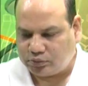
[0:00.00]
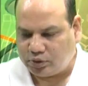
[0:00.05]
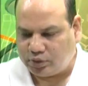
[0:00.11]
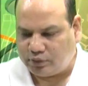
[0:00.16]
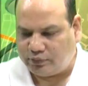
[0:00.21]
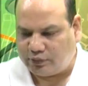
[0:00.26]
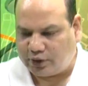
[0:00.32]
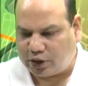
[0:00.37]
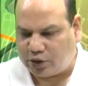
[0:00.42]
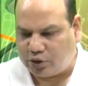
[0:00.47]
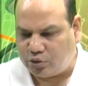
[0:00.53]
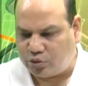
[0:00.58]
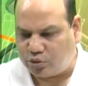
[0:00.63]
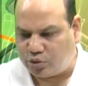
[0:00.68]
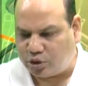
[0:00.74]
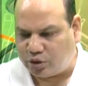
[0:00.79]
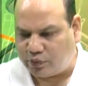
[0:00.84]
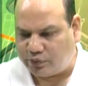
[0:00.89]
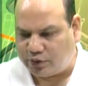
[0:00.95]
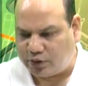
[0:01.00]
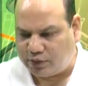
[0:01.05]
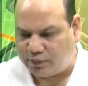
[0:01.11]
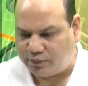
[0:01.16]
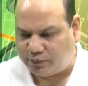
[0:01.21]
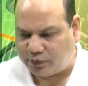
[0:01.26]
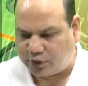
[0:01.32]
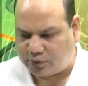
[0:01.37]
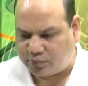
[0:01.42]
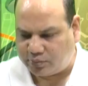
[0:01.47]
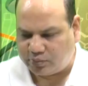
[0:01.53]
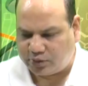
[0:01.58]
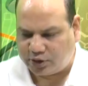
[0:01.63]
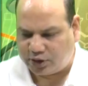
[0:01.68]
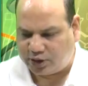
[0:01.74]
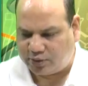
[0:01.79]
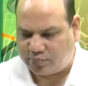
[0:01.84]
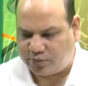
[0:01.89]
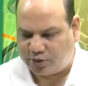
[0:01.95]
Value of the firm
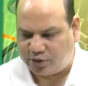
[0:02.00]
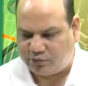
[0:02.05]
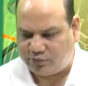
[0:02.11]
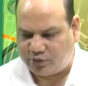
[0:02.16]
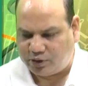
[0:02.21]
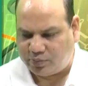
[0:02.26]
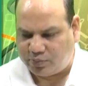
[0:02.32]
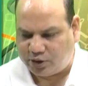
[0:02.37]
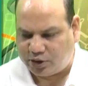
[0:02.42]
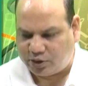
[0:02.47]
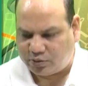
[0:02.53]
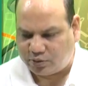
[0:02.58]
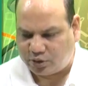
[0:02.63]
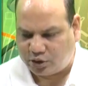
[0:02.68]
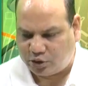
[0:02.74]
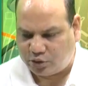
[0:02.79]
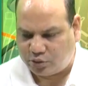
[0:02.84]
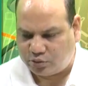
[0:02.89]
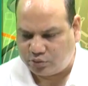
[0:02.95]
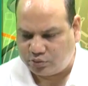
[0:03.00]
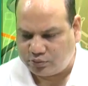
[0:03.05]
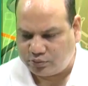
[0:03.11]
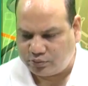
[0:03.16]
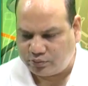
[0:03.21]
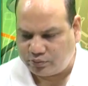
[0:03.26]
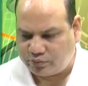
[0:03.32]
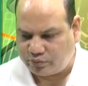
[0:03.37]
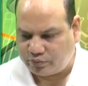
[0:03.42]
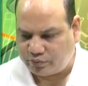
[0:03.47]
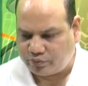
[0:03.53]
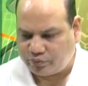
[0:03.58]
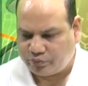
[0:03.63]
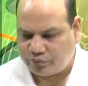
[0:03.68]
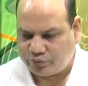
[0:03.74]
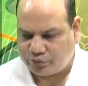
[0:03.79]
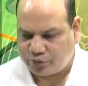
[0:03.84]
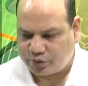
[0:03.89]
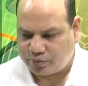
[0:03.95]
AB will be equal to
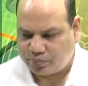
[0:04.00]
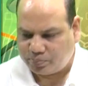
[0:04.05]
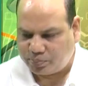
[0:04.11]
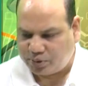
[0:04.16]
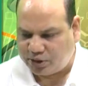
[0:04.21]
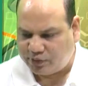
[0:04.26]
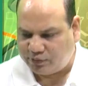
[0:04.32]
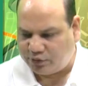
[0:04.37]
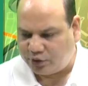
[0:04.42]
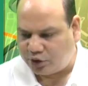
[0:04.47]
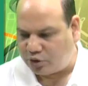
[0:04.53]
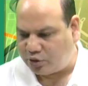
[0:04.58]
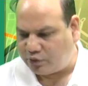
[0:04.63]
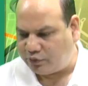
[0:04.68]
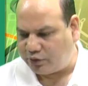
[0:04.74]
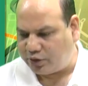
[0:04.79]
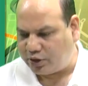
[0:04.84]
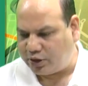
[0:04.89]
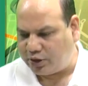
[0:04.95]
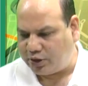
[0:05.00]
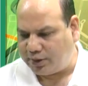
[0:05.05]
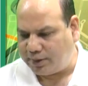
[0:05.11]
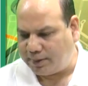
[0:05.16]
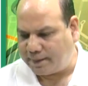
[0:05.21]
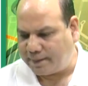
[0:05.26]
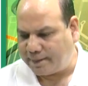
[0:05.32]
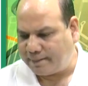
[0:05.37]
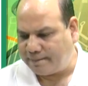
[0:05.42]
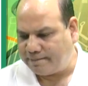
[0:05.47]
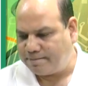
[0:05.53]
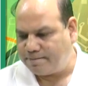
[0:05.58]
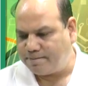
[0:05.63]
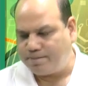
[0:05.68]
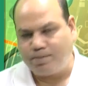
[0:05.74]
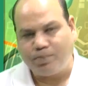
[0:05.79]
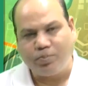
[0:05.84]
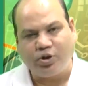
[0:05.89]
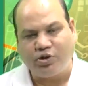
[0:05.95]
PV of A
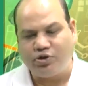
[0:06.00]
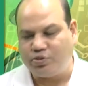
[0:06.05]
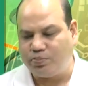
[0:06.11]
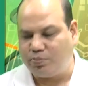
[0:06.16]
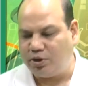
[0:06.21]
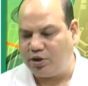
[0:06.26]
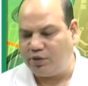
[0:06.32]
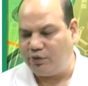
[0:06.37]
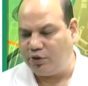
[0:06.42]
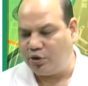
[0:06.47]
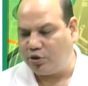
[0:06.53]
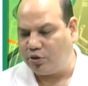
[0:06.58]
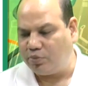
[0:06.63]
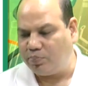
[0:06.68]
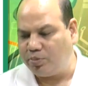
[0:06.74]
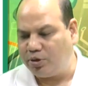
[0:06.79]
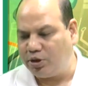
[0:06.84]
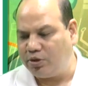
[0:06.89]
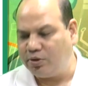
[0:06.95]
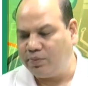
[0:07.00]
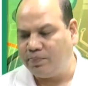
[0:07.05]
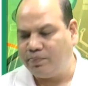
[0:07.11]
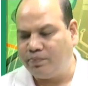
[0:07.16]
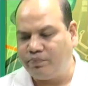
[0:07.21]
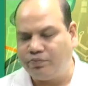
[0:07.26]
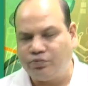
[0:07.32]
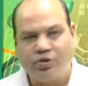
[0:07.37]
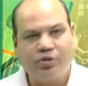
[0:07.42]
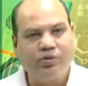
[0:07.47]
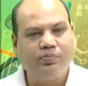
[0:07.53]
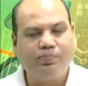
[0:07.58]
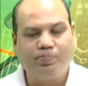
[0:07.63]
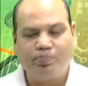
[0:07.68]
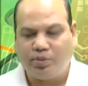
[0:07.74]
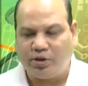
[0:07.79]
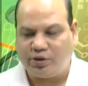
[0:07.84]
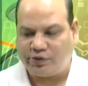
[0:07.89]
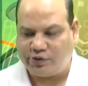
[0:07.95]
plus PV of B
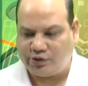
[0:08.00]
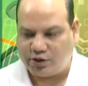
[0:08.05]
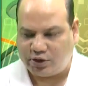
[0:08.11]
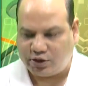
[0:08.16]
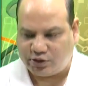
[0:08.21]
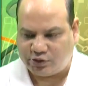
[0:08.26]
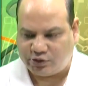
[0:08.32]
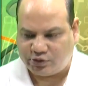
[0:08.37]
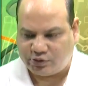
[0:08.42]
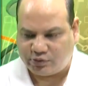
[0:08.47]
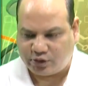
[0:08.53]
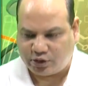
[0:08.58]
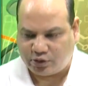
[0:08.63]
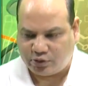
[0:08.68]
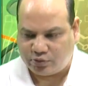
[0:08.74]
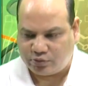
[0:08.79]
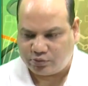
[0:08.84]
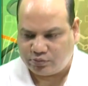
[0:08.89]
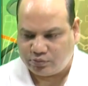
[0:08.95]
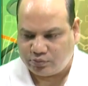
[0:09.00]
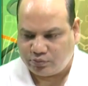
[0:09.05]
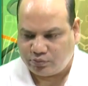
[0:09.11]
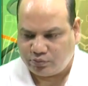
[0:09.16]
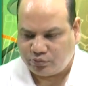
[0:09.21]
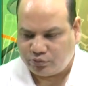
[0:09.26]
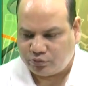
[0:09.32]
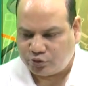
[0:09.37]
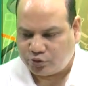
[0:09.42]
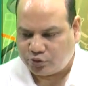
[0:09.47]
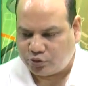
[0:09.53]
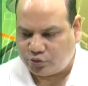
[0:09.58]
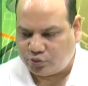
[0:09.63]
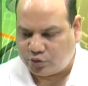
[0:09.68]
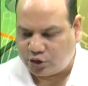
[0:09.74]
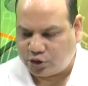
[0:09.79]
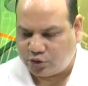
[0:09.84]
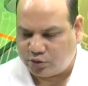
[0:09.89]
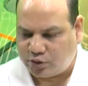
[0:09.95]
plus synergy value. So
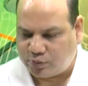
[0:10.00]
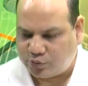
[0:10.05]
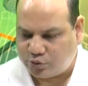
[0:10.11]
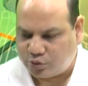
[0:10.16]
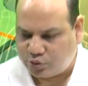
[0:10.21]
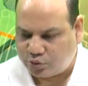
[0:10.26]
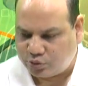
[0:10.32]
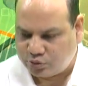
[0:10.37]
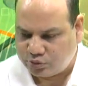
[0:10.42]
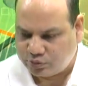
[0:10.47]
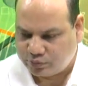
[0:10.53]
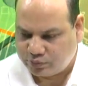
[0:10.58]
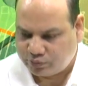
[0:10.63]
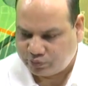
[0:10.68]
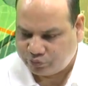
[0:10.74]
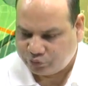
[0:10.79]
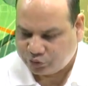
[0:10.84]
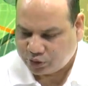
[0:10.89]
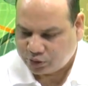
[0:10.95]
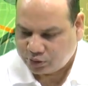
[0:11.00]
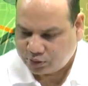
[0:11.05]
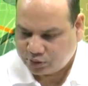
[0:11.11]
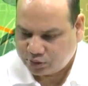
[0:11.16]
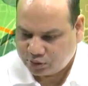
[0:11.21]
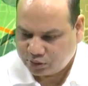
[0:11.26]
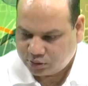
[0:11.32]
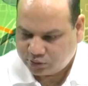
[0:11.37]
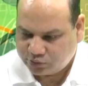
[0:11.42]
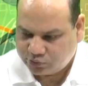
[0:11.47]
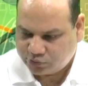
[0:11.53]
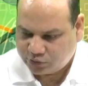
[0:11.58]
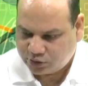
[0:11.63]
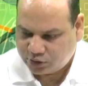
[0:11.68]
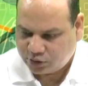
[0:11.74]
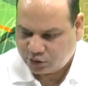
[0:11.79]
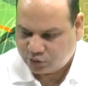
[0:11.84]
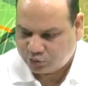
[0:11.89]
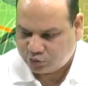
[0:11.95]
what you have to do,
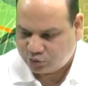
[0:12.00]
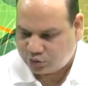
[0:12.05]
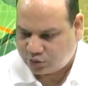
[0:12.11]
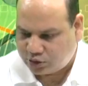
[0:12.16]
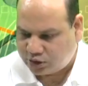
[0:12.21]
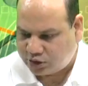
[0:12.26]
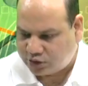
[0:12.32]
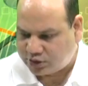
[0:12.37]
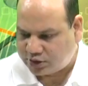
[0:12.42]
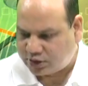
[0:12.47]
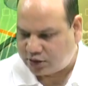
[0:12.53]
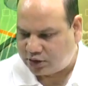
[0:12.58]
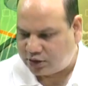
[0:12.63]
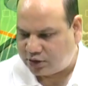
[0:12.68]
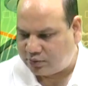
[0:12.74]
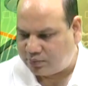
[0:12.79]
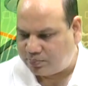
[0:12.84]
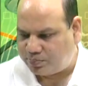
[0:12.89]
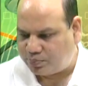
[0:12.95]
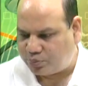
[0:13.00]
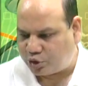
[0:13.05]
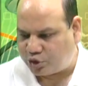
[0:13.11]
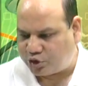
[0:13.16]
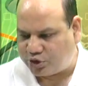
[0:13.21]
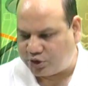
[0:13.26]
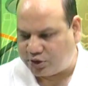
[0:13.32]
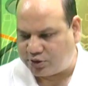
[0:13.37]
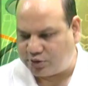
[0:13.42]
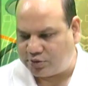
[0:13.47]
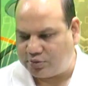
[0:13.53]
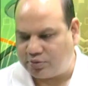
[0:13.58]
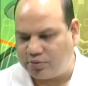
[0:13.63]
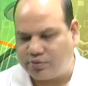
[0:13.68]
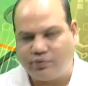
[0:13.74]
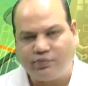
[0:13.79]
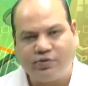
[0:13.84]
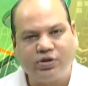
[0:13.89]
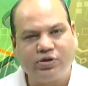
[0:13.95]
See, you have to understand the process.
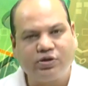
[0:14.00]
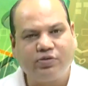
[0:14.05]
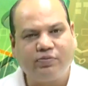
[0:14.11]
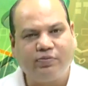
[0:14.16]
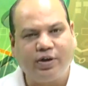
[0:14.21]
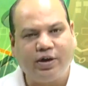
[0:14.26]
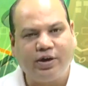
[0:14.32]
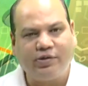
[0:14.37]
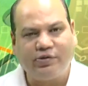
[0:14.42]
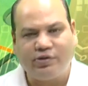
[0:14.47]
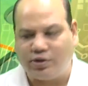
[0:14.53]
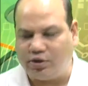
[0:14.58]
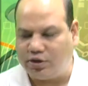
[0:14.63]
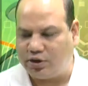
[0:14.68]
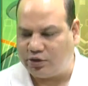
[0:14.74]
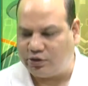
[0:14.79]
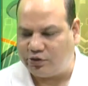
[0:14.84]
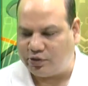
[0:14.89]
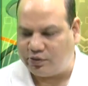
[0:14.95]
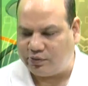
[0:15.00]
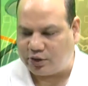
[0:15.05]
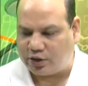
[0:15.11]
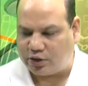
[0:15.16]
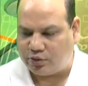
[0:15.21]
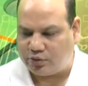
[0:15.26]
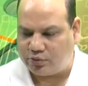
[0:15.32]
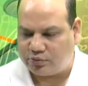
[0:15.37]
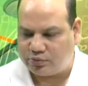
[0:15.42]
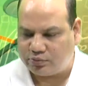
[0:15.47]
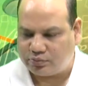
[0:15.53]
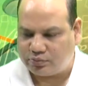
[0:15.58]
First find synergy value,